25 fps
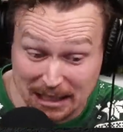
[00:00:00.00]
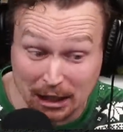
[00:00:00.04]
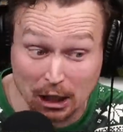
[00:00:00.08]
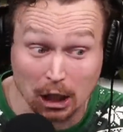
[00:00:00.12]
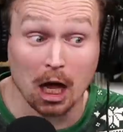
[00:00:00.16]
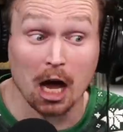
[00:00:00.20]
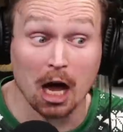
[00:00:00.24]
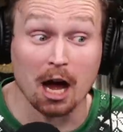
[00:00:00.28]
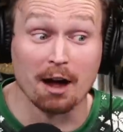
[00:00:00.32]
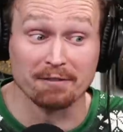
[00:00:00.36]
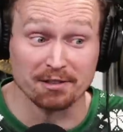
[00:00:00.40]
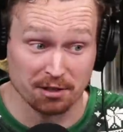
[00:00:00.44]

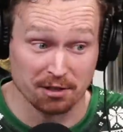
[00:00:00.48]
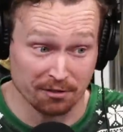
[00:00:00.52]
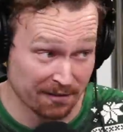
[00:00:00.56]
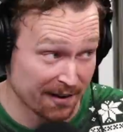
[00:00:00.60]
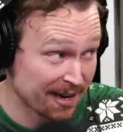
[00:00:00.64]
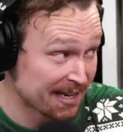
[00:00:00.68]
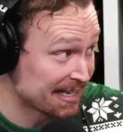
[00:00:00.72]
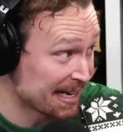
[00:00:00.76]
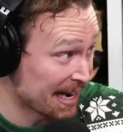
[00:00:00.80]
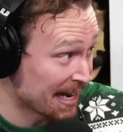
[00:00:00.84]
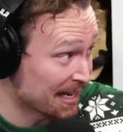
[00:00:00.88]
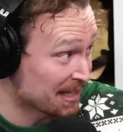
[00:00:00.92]
loves the
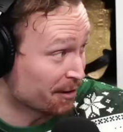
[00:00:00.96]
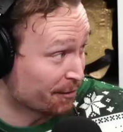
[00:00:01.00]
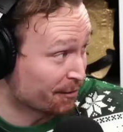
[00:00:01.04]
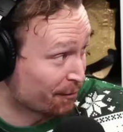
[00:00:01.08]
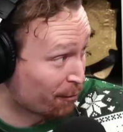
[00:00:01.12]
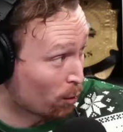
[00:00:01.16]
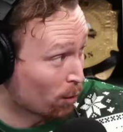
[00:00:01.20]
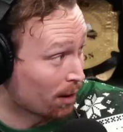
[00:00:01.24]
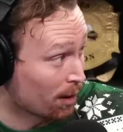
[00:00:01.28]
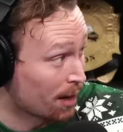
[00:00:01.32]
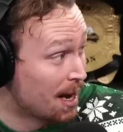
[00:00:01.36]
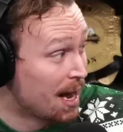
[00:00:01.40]

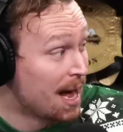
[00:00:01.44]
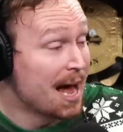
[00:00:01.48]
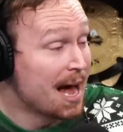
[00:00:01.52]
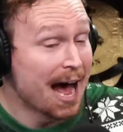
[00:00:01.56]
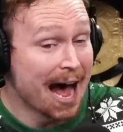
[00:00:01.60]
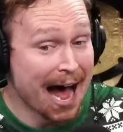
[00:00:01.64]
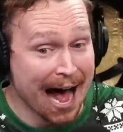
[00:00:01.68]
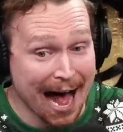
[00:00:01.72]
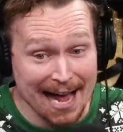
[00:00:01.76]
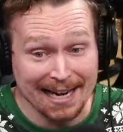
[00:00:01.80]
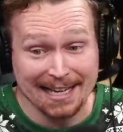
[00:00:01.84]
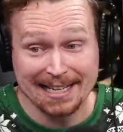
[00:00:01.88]
Fantastic Four.
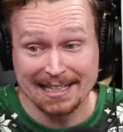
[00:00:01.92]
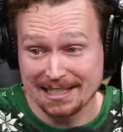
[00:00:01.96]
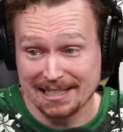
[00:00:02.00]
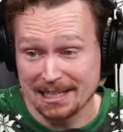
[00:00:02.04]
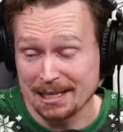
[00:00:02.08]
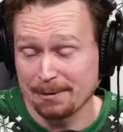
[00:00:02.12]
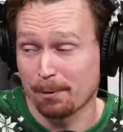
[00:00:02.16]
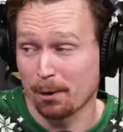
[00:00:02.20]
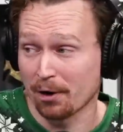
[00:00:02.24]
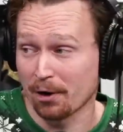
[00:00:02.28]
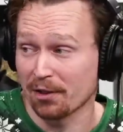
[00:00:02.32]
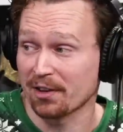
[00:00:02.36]
It's, I could
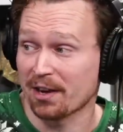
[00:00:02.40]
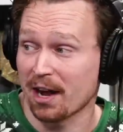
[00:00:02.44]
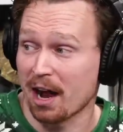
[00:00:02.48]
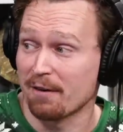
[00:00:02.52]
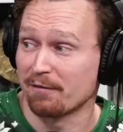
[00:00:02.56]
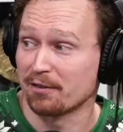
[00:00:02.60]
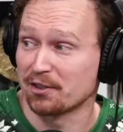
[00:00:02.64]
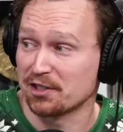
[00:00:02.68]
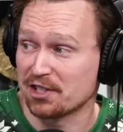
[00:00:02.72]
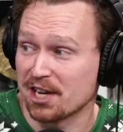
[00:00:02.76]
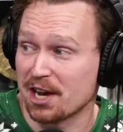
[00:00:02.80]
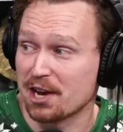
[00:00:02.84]
see part yeah. of the
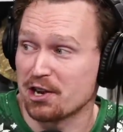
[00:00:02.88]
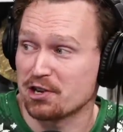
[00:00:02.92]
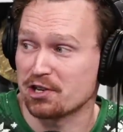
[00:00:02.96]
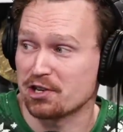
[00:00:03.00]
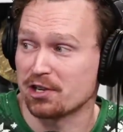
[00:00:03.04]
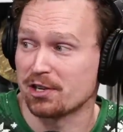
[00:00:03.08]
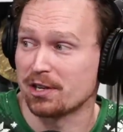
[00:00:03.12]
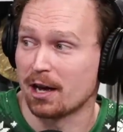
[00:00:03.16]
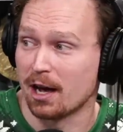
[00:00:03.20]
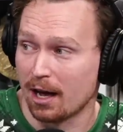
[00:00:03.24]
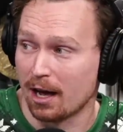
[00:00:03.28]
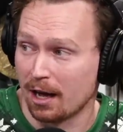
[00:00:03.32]

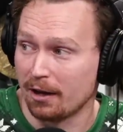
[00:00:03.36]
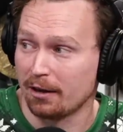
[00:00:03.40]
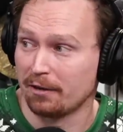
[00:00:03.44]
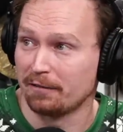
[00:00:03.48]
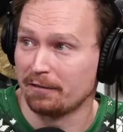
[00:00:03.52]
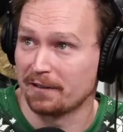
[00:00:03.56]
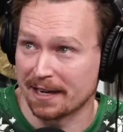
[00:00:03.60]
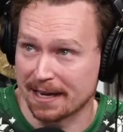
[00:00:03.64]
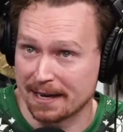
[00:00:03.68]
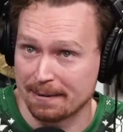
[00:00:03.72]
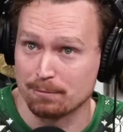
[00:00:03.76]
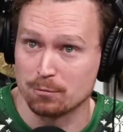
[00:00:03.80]
conversation
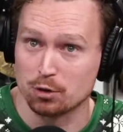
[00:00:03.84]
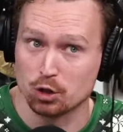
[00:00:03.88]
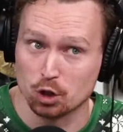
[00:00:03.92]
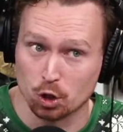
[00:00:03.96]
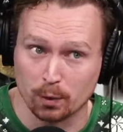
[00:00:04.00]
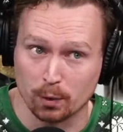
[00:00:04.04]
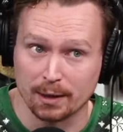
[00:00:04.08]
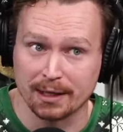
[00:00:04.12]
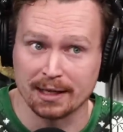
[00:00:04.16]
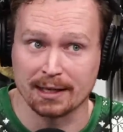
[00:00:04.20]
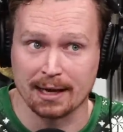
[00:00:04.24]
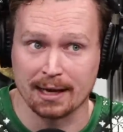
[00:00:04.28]
of him
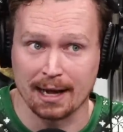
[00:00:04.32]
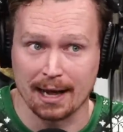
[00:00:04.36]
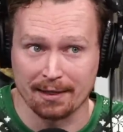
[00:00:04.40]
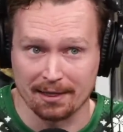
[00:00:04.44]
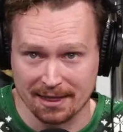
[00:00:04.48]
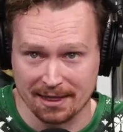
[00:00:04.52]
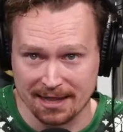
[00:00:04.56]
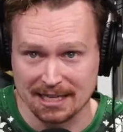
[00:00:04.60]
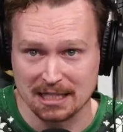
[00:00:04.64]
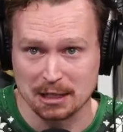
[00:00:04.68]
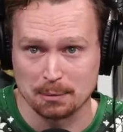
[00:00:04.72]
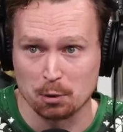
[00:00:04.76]
doing
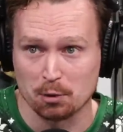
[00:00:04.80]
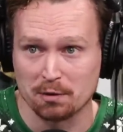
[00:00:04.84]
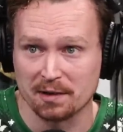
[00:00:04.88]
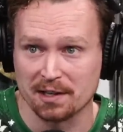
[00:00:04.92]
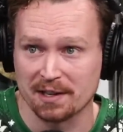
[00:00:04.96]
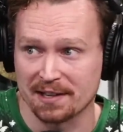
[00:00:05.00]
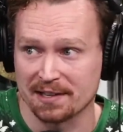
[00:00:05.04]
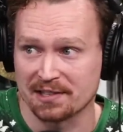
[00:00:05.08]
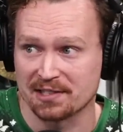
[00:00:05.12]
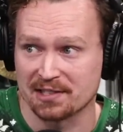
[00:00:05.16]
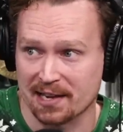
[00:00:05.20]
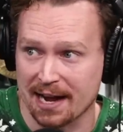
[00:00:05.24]
this
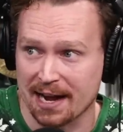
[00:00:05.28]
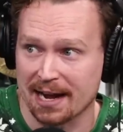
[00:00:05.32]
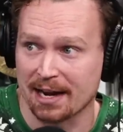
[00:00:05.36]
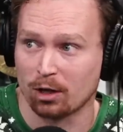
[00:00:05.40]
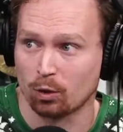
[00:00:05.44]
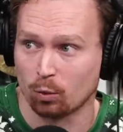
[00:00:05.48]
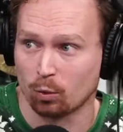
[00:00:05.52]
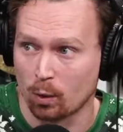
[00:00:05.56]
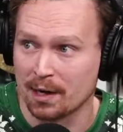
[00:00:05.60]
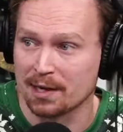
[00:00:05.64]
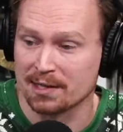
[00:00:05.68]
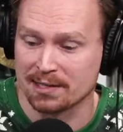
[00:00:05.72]
movie to this
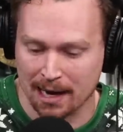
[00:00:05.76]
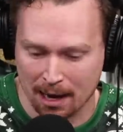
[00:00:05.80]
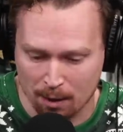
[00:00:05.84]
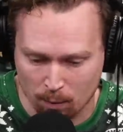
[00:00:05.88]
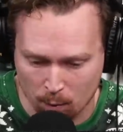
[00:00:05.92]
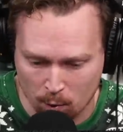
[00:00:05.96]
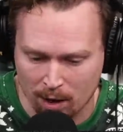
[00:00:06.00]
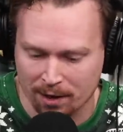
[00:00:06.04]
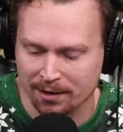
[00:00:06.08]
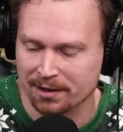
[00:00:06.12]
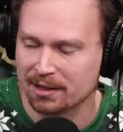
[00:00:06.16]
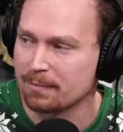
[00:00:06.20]
scale was I
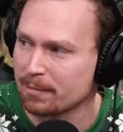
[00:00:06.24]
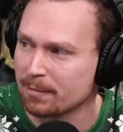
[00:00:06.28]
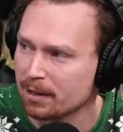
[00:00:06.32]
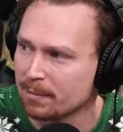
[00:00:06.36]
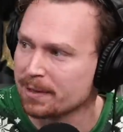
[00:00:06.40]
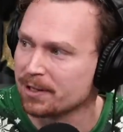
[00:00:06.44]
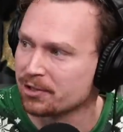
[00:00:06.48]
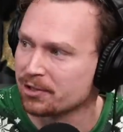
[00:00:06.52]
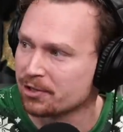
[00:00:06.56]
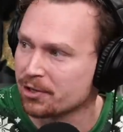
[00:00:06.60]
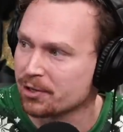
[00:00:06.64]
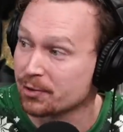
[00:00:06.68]
want them
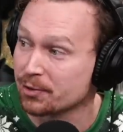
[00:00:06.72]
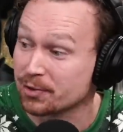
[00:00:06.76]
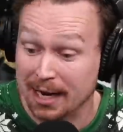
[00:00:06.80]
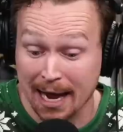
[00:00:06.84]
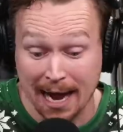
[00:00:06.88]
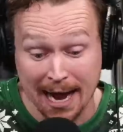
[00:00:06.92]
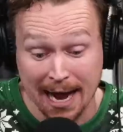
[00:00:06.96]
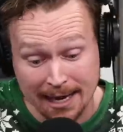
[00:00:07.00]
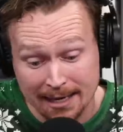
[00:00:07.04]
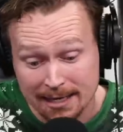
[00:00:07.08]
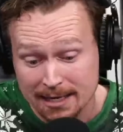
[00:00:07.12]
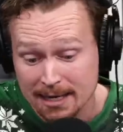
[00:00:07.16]
to be introduced.
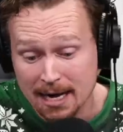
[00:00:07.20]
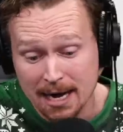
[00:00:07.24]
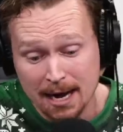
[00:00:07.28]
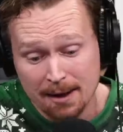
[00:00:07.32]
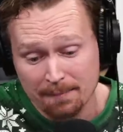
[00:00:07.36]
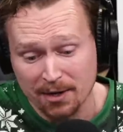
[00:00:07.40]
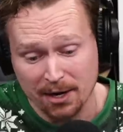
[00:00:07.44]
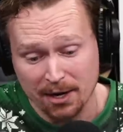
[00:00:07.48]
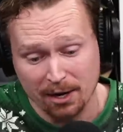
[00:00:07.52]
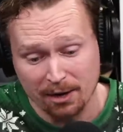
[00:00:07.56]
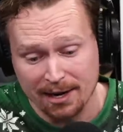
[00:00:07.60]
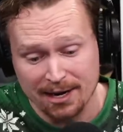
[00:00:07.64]
And yeah.
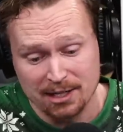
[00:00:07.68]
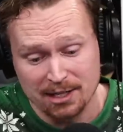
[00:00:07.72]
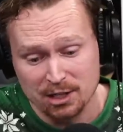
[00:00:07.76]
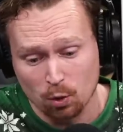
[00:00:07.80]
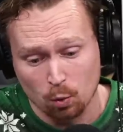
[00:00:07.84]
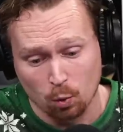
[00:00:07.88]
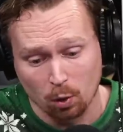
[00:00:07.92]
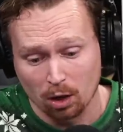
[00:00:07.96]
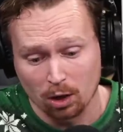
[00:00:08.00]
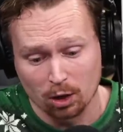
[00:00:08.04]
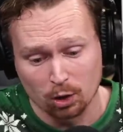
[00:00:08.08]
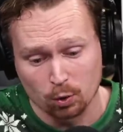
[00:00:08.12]
there is
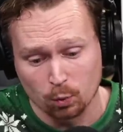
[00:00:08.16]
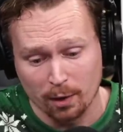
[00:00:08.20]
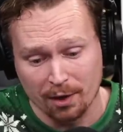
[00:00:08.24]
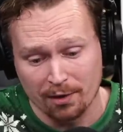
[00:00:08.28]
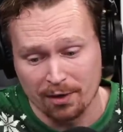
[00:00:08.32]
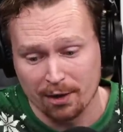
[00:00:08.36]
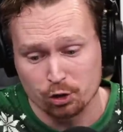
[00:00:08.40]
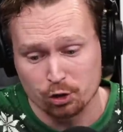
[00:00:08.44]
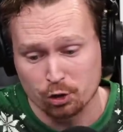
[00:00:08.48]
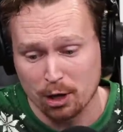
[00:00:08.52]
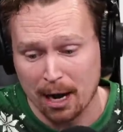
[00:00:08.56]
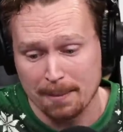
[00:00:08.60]
a world
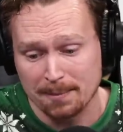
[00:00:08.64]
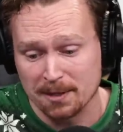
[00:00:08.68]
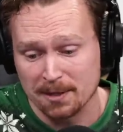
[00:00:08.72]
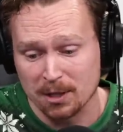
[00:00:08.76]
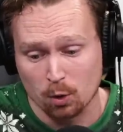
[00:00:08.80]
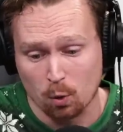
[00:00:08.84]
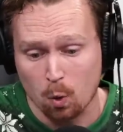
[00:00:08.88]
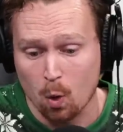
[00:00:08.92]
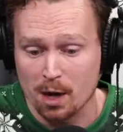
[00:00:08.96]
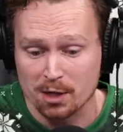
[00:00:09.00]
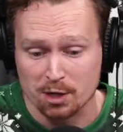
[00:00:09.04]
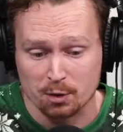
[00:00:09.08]
where they're trapped in
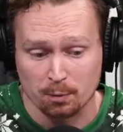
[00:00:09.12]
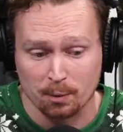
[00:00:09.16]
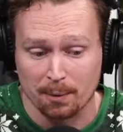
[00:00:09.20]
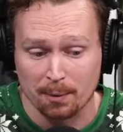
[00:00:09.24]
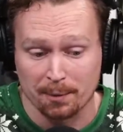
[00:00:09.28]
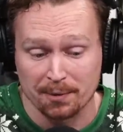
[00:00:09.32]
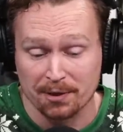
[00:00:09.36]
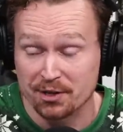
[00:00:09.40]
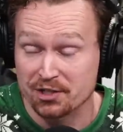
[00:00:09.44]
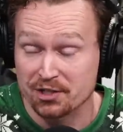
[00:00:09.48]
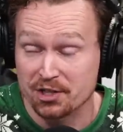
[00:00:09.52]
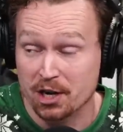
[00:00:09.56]
the quantum
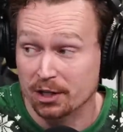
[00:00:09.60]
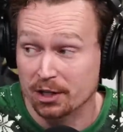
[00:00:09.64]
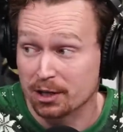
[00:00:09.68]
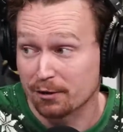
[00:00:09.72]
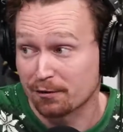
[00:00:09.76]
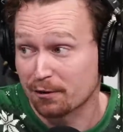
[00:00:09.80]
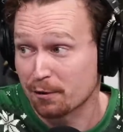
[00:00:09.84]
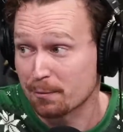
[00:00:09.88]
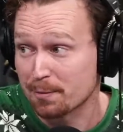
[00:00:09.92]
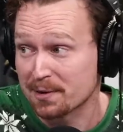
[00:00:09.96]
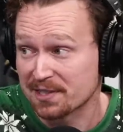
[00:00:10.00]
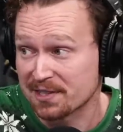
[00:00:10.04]
realm and they're stuck
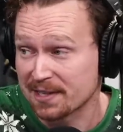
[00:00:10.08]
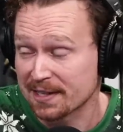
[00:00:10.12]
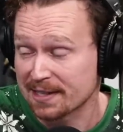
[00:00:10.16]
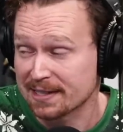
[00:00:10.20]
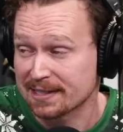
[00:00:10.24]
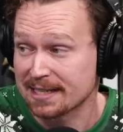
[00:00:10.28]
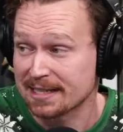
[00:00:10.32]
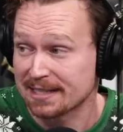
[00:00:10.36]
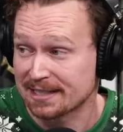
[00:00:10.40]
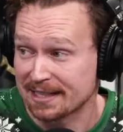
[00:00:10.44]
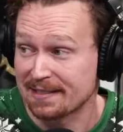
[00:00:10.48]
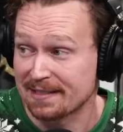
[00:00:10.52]
there from the
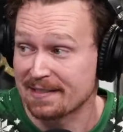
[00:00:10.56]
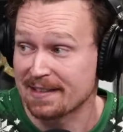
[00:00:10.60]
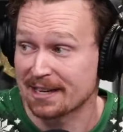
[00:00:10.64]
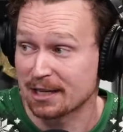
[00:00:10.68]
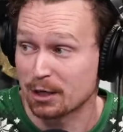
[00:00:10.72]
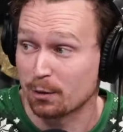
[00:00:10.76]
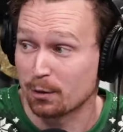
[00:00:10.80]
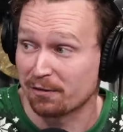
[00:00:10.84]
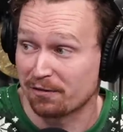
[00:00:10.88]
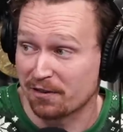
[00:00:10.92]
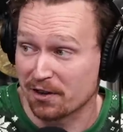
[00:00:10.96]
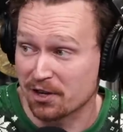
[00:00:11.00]
sixties, and then they
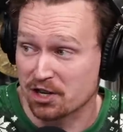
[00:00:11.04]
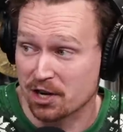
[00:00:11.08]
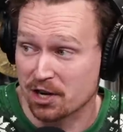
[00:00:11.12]
can do a fish